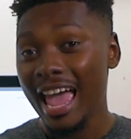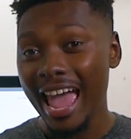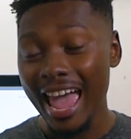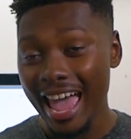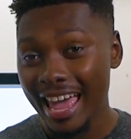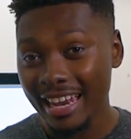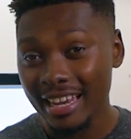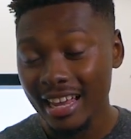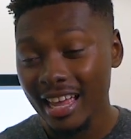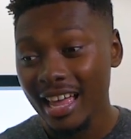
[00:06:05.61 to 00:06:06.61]

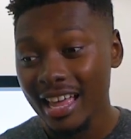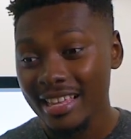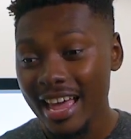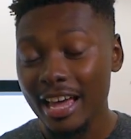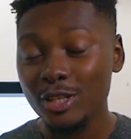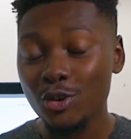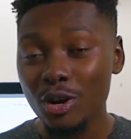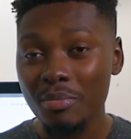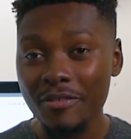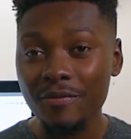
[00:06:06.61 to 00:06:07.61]
And yeah, it's
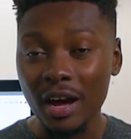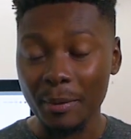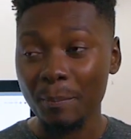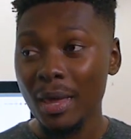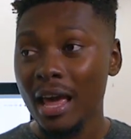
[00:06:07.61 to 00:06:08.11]
gonna be fun.